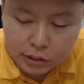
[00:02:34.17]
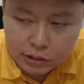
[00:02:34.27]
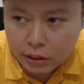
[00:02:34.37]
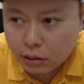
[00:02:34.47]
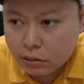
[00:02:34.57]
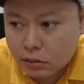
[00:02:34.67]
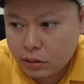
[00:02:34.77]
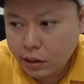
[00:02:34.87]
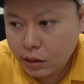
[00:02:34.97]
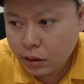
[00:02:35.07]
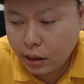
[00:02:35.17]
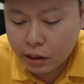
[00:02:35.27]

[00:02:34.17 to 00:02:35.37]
skills and